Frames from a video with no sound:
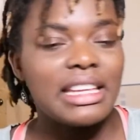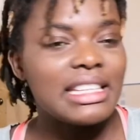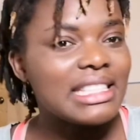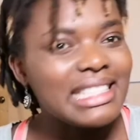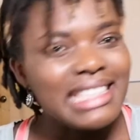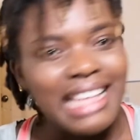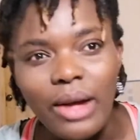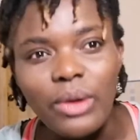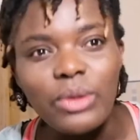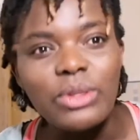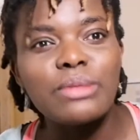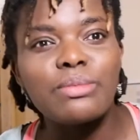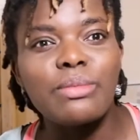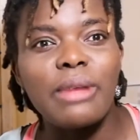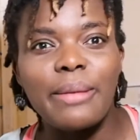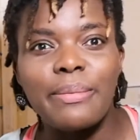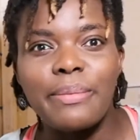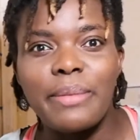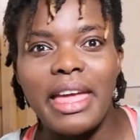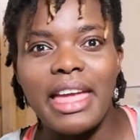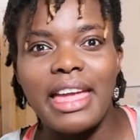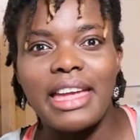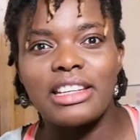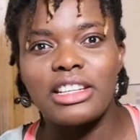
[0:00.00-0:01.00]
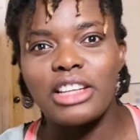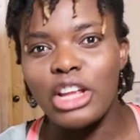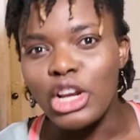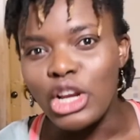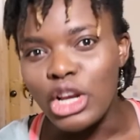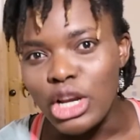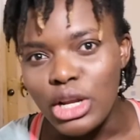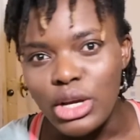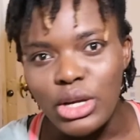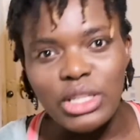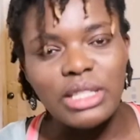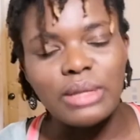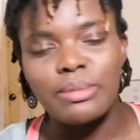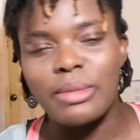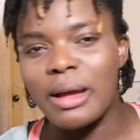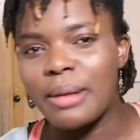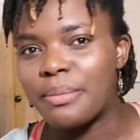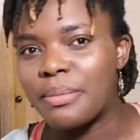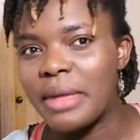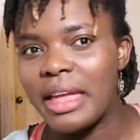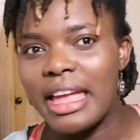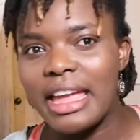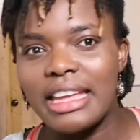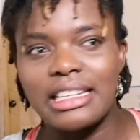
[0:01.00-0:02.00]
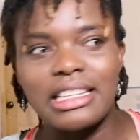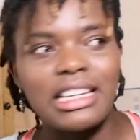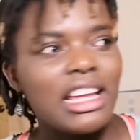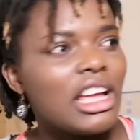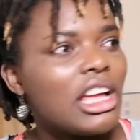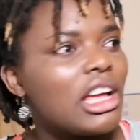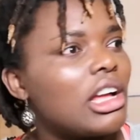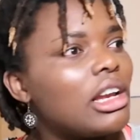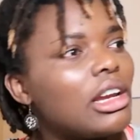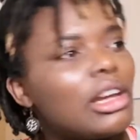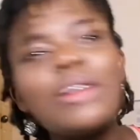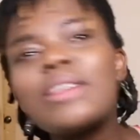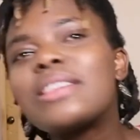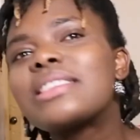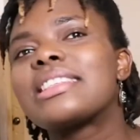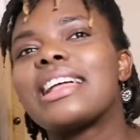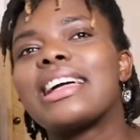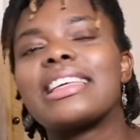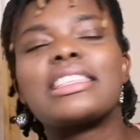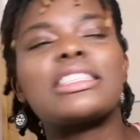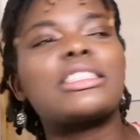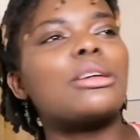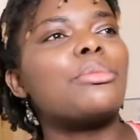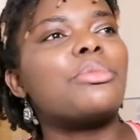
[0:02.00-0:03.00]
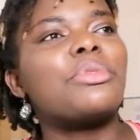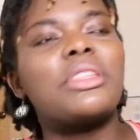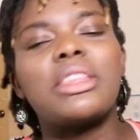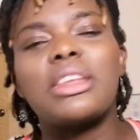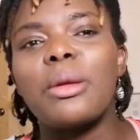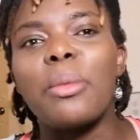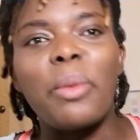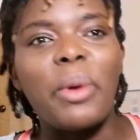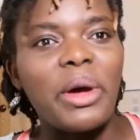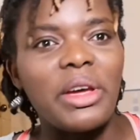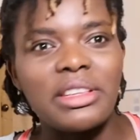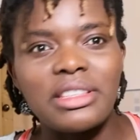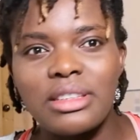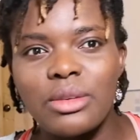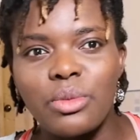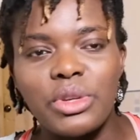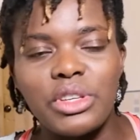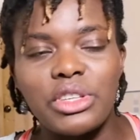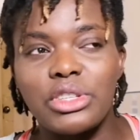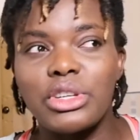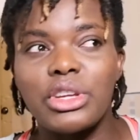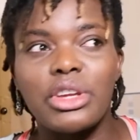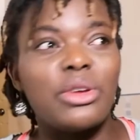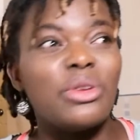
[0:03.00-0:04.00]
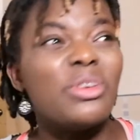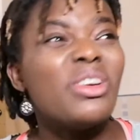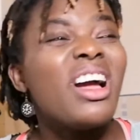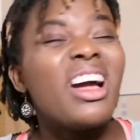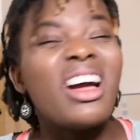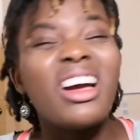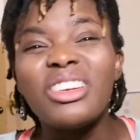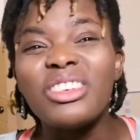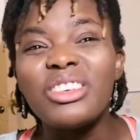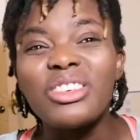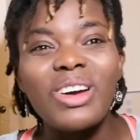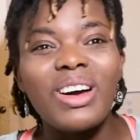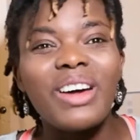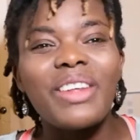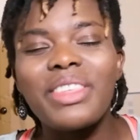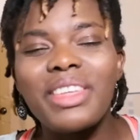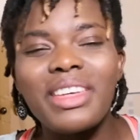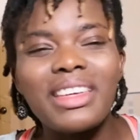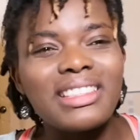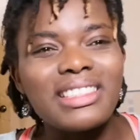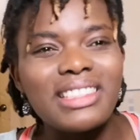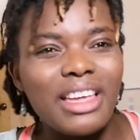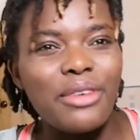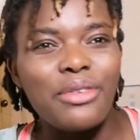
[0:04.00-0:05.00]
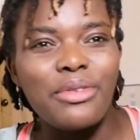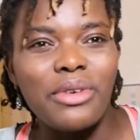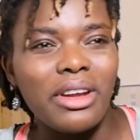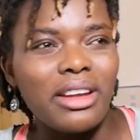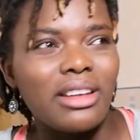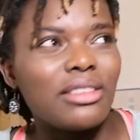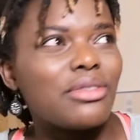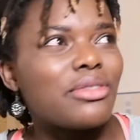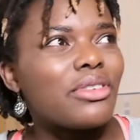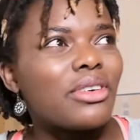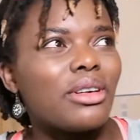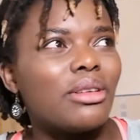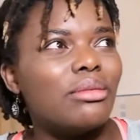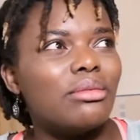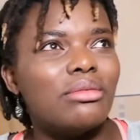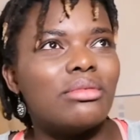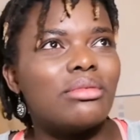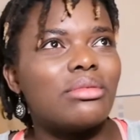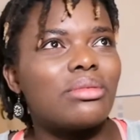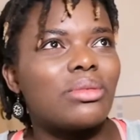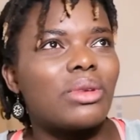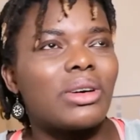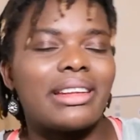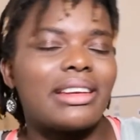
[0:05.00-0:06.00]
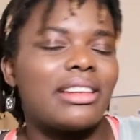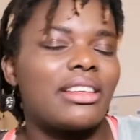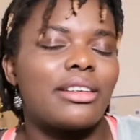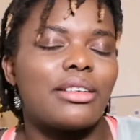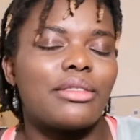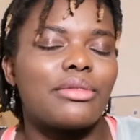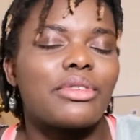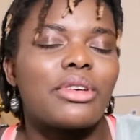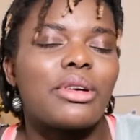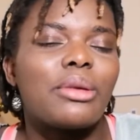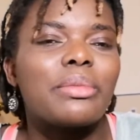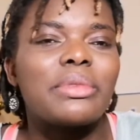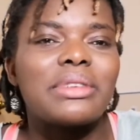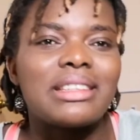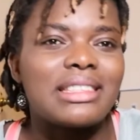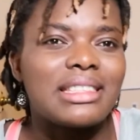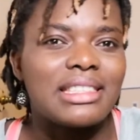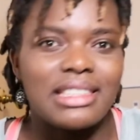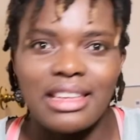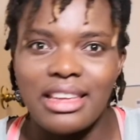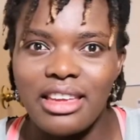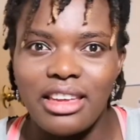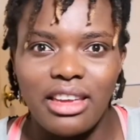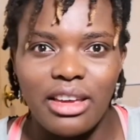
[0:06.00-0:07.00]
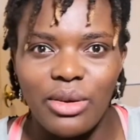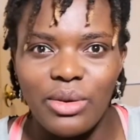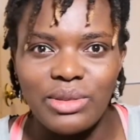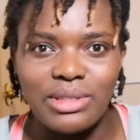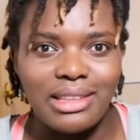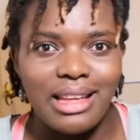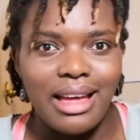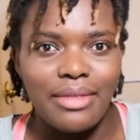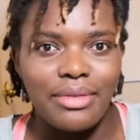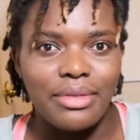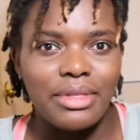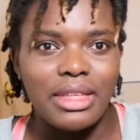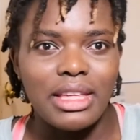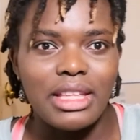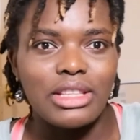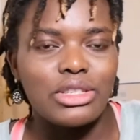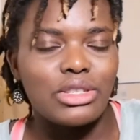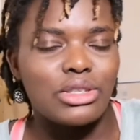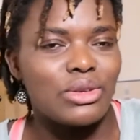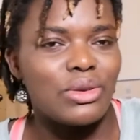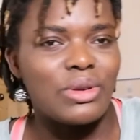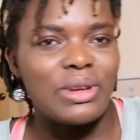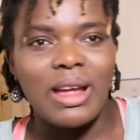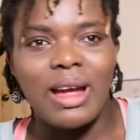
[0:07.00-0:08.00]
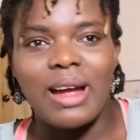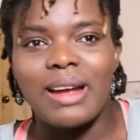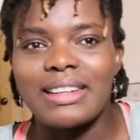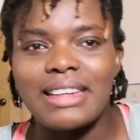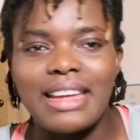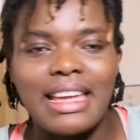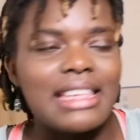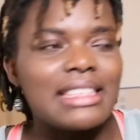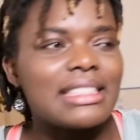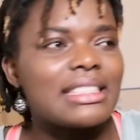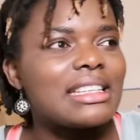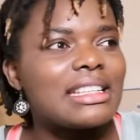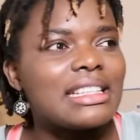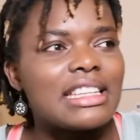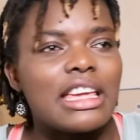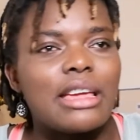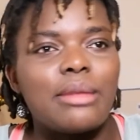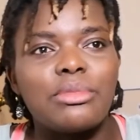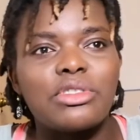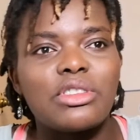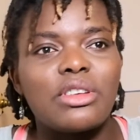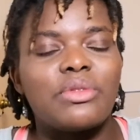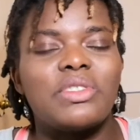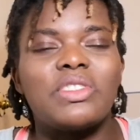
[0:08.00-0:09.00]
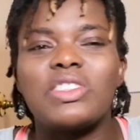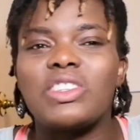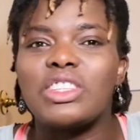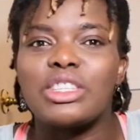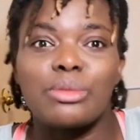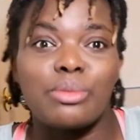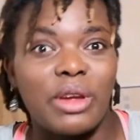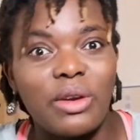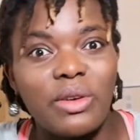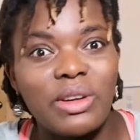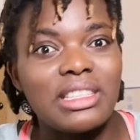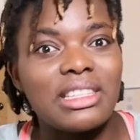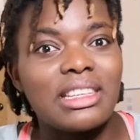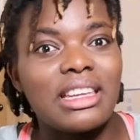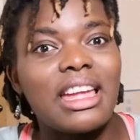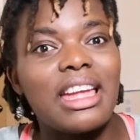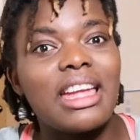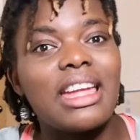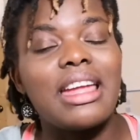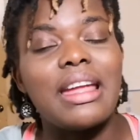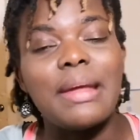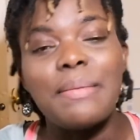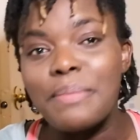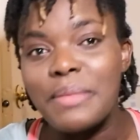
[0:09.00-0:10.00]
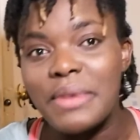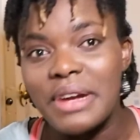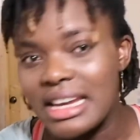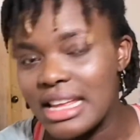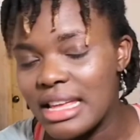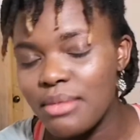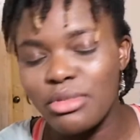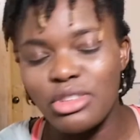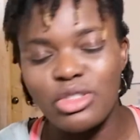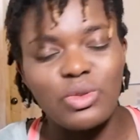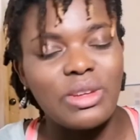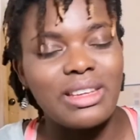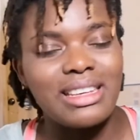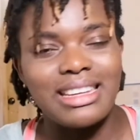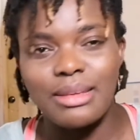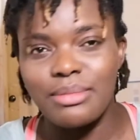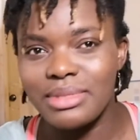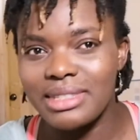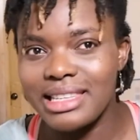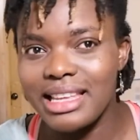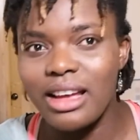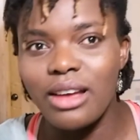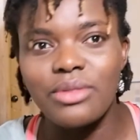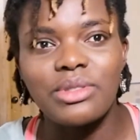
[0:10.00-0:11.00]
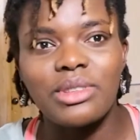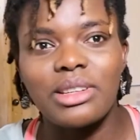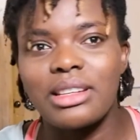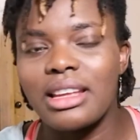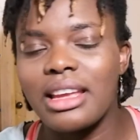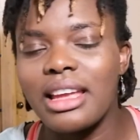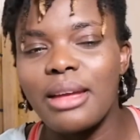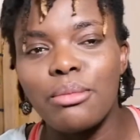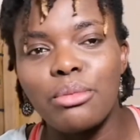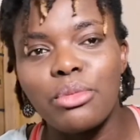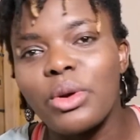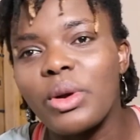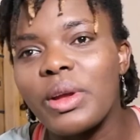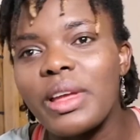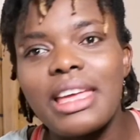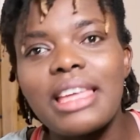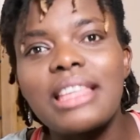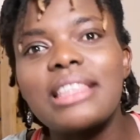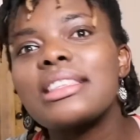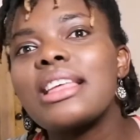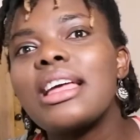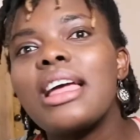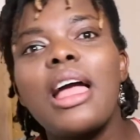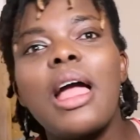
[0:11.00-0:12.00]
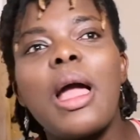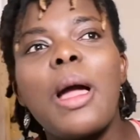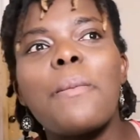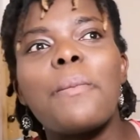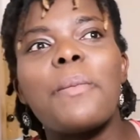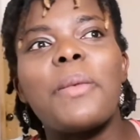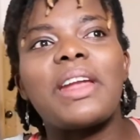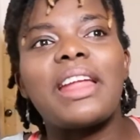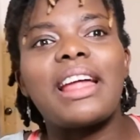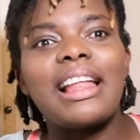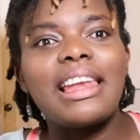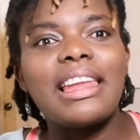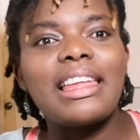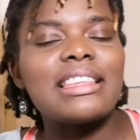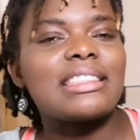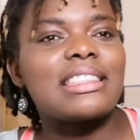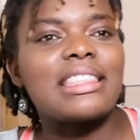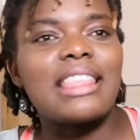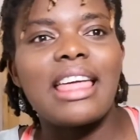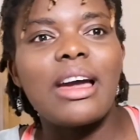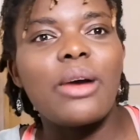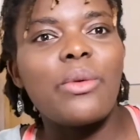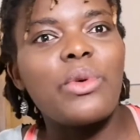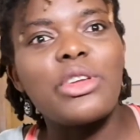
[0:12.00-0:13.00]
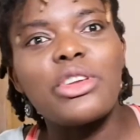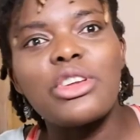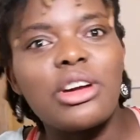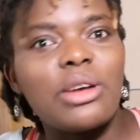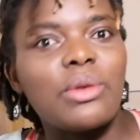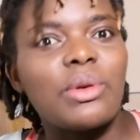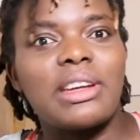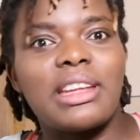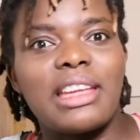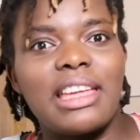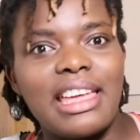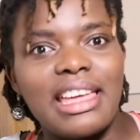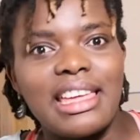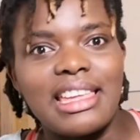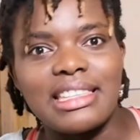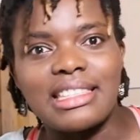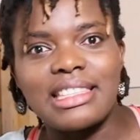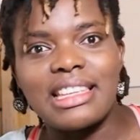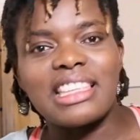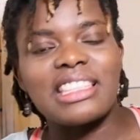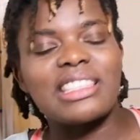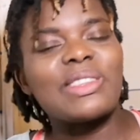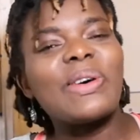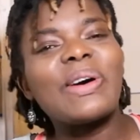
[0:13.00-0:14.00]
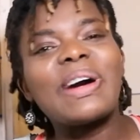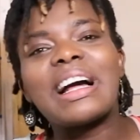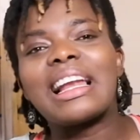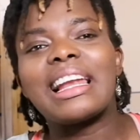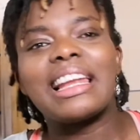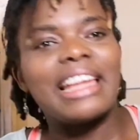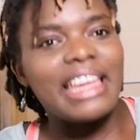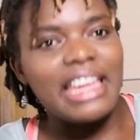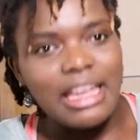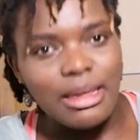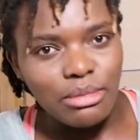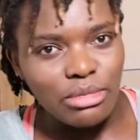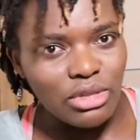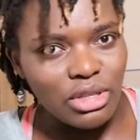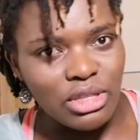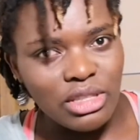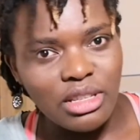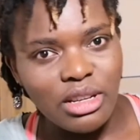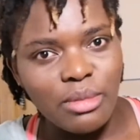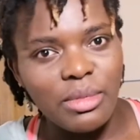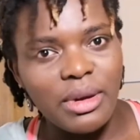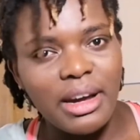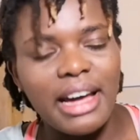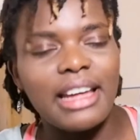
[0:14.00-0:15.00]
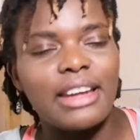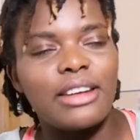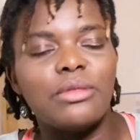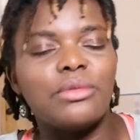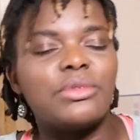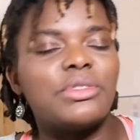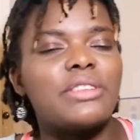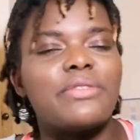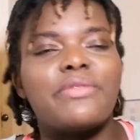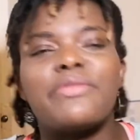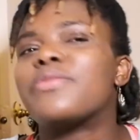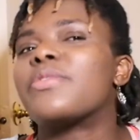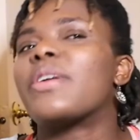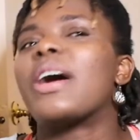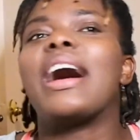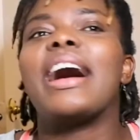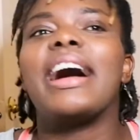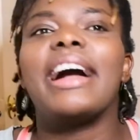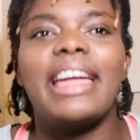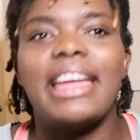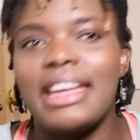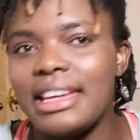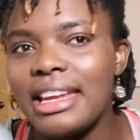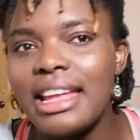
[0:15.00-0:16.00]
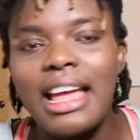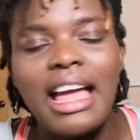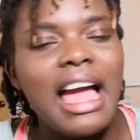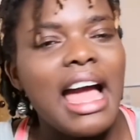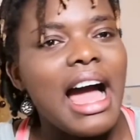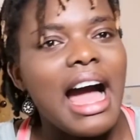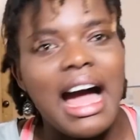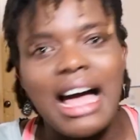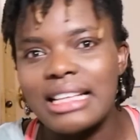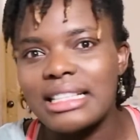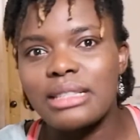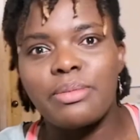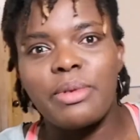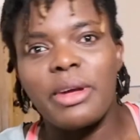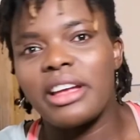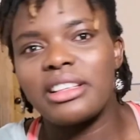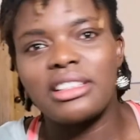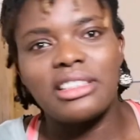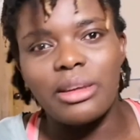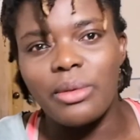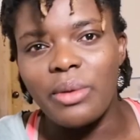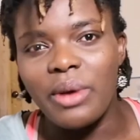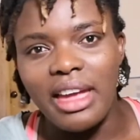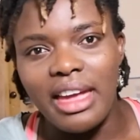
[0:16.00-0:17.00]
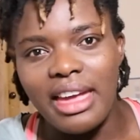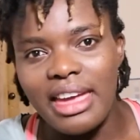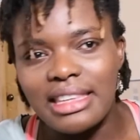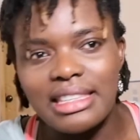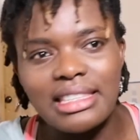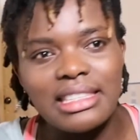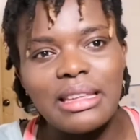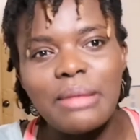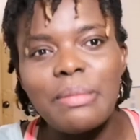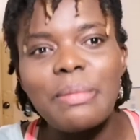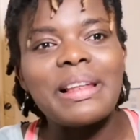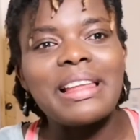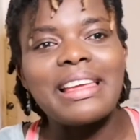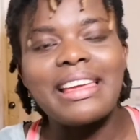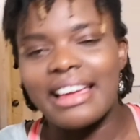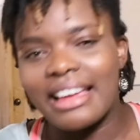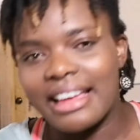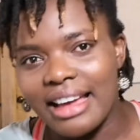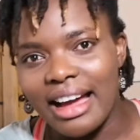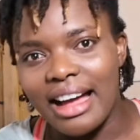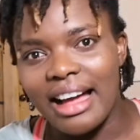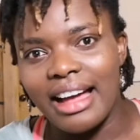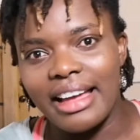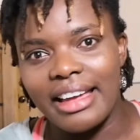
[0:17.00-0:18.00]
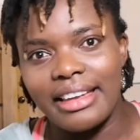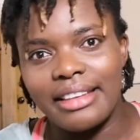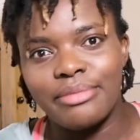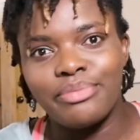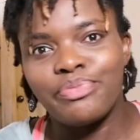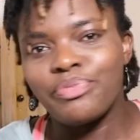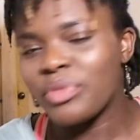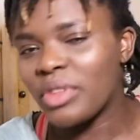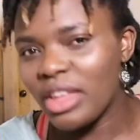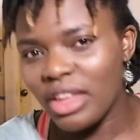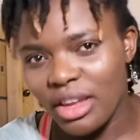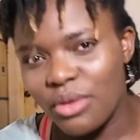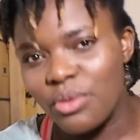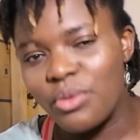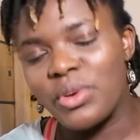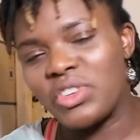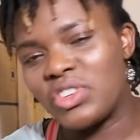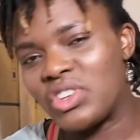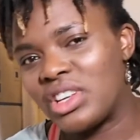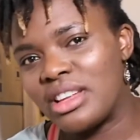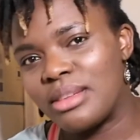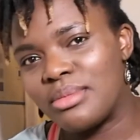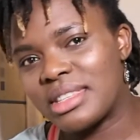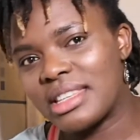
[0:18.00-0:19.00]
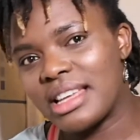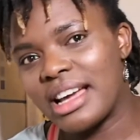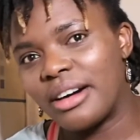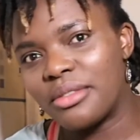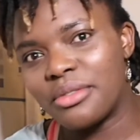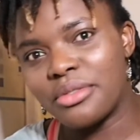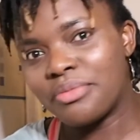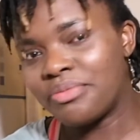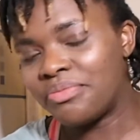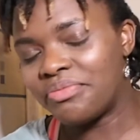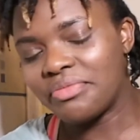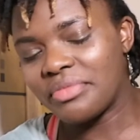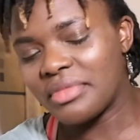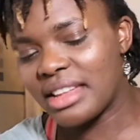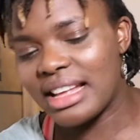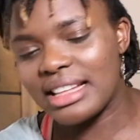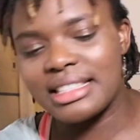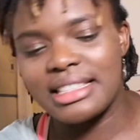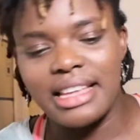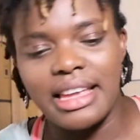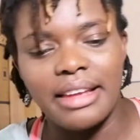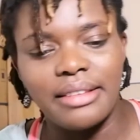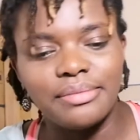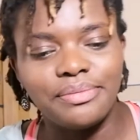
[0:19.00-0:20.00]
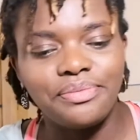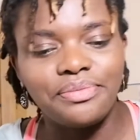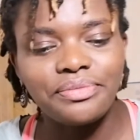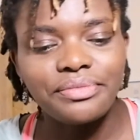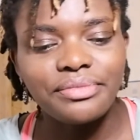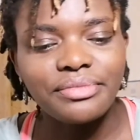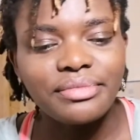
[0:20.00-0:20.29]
Sounds man-made, looks man-made, looks like something a person would do. Nothing different from what a lot of company CEOs and things do nowadays in terms of the disparity in money between themselves and their employees. But at least there we know what it is. There's no claim to some kind of divine aspect to it. It's simply a guy enriching himself. That's it.